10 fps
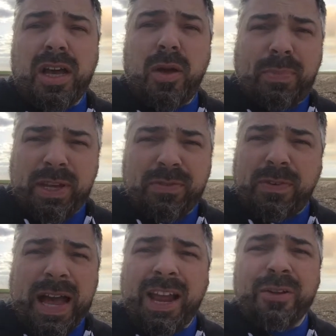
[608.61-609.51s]
A big
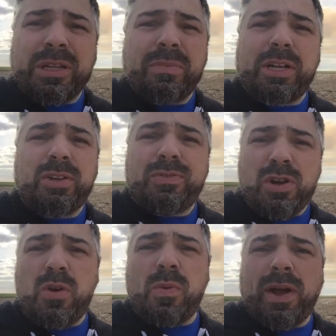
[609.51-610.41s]
fire in the middle of
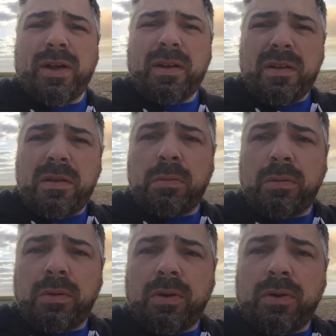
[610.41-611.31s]
nowhere.
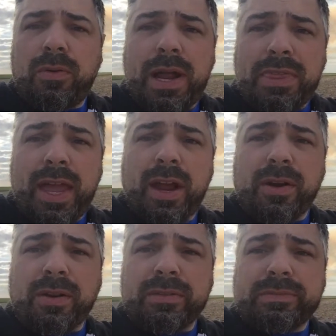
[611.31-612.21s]
Right there.